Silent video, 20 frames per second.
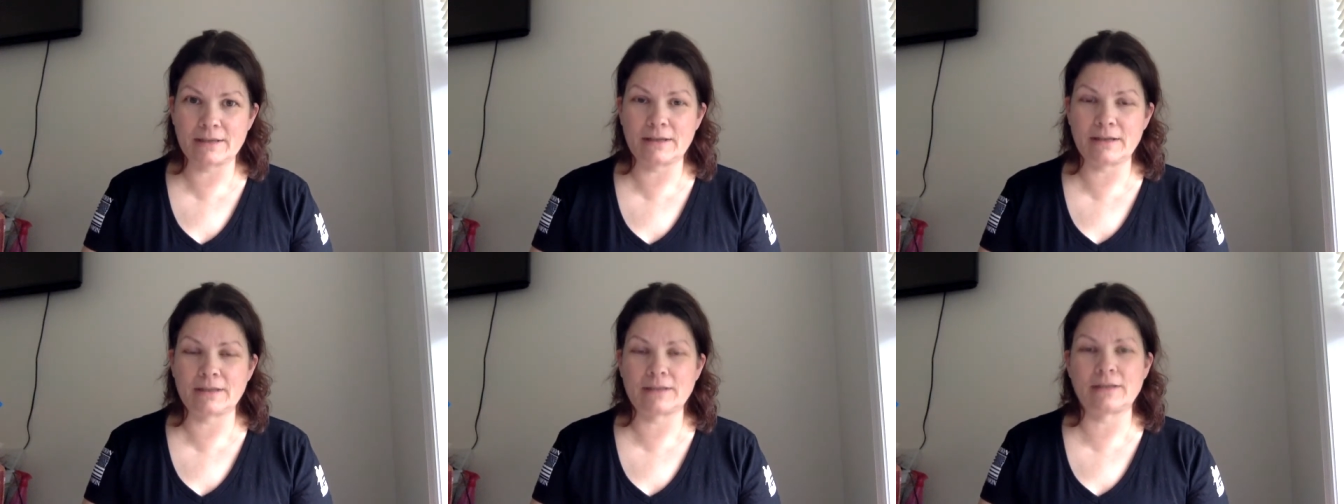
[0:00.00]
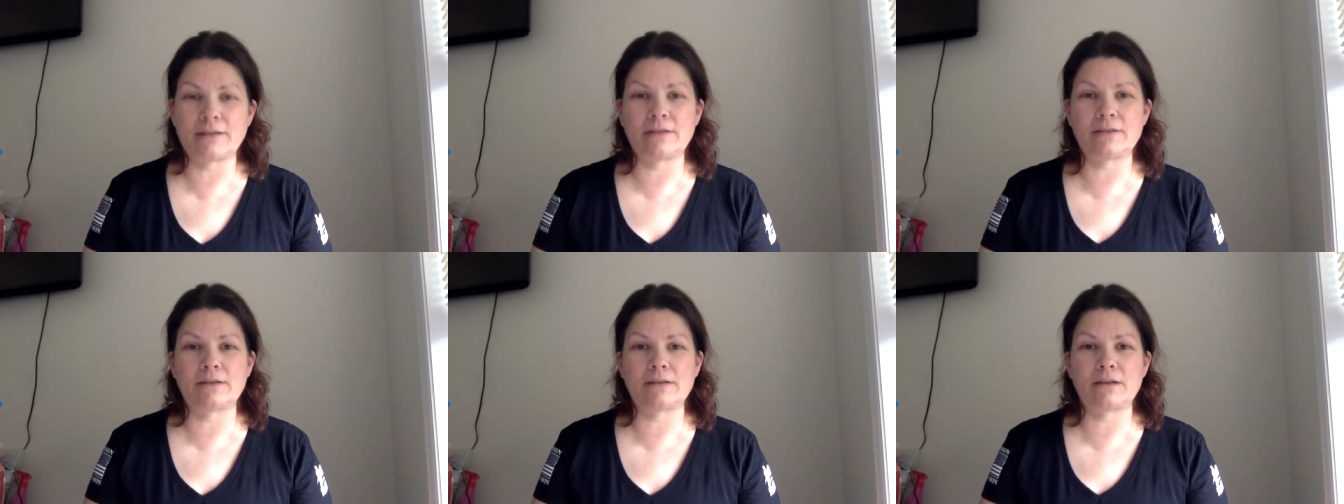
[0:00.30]

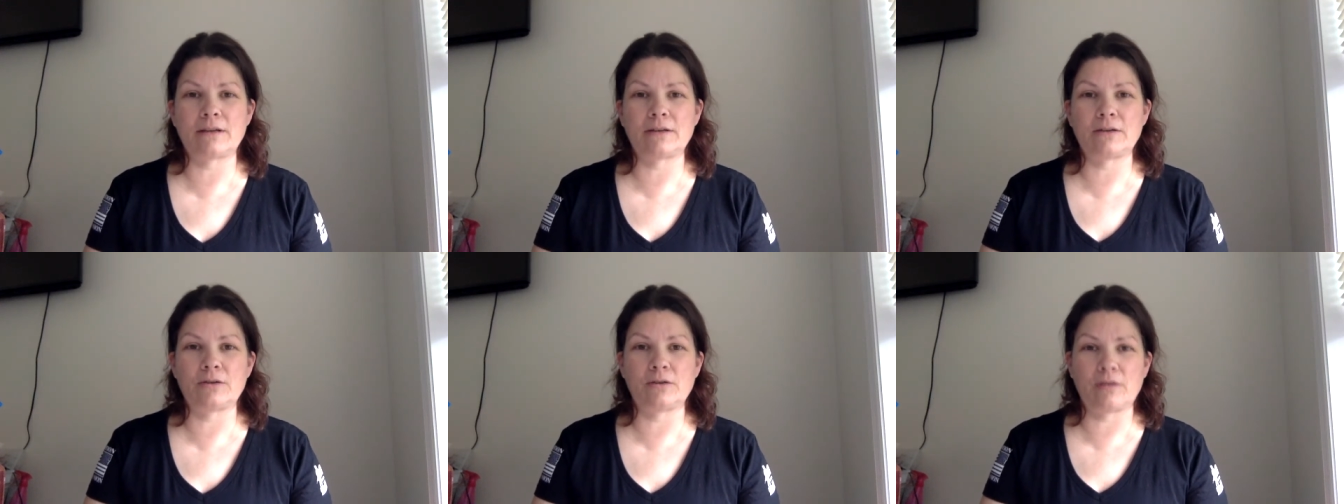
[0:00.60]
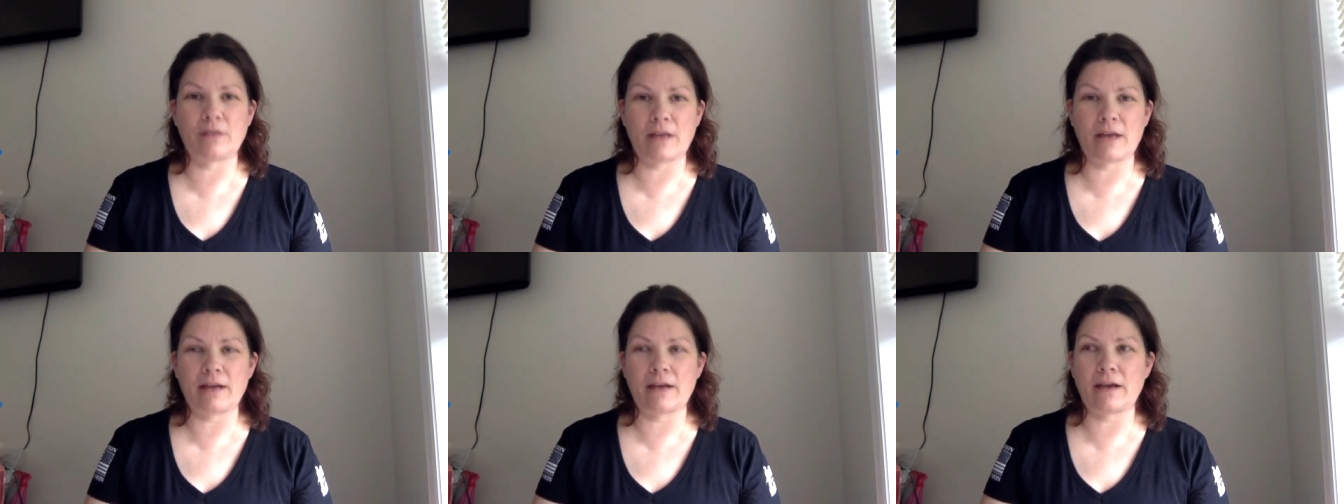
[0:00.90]
since
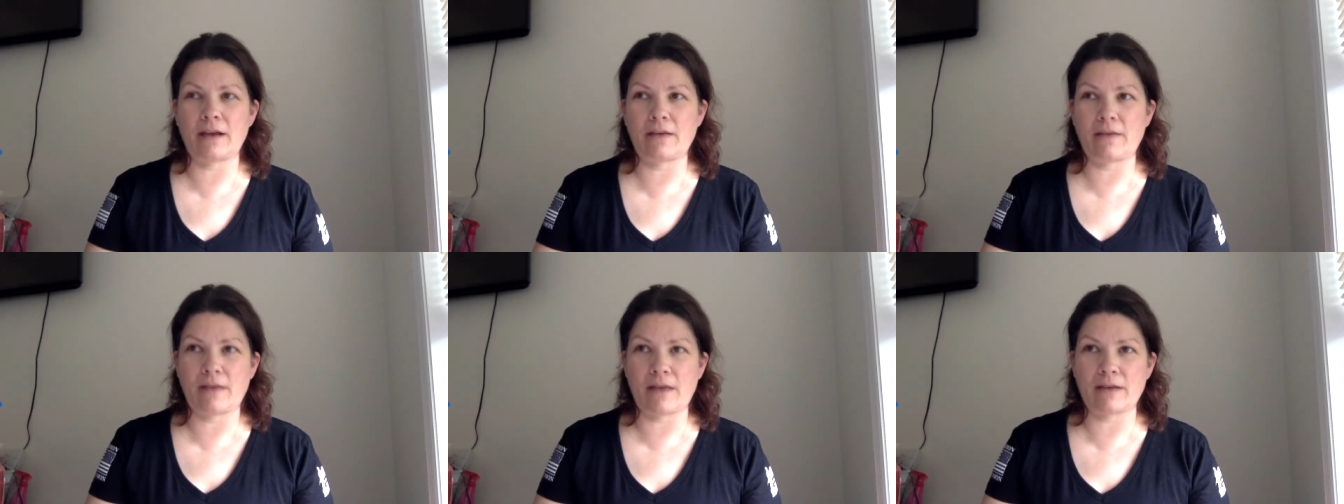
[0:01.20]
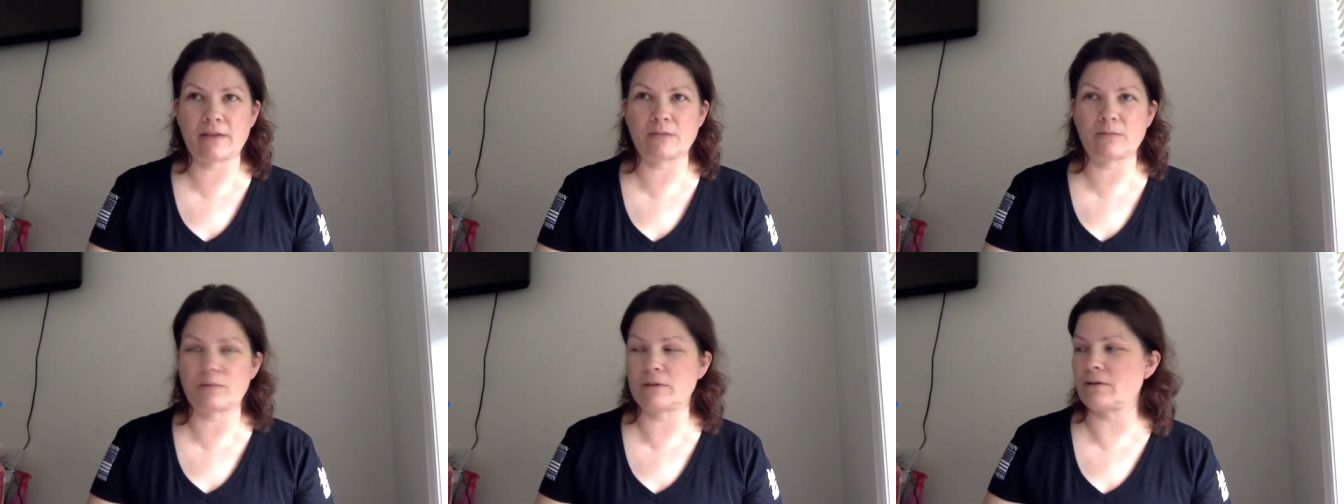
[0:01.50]
I
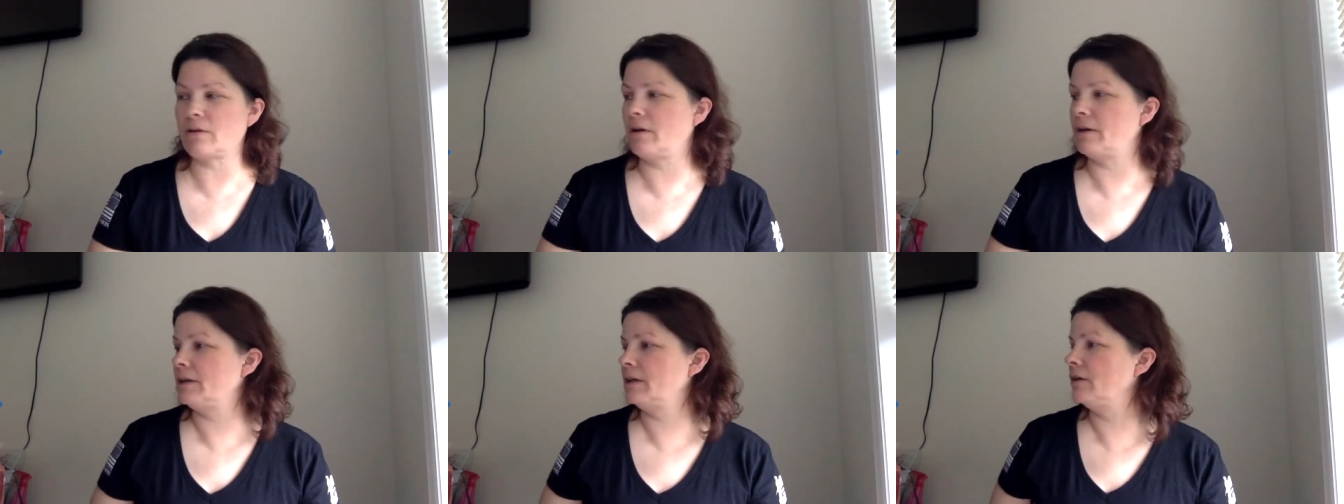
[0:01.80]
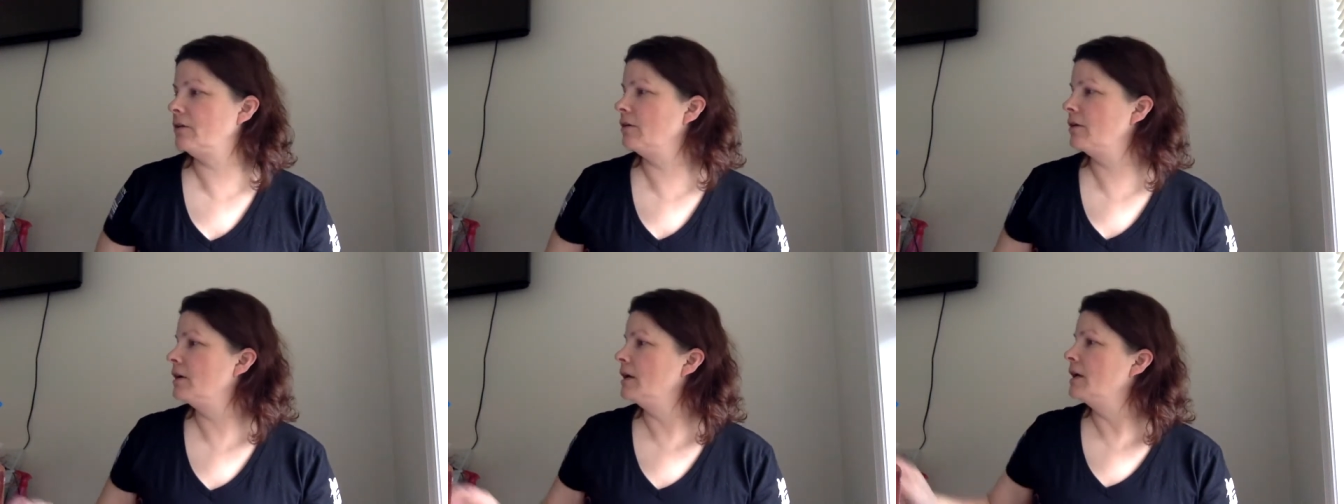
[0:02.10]
last was on
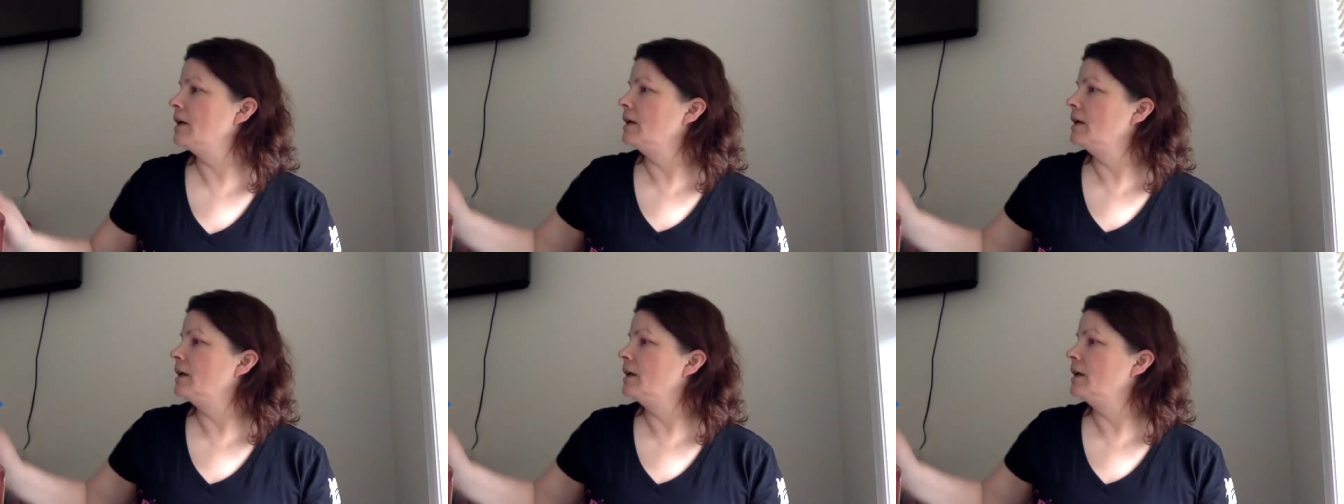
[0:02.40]
here.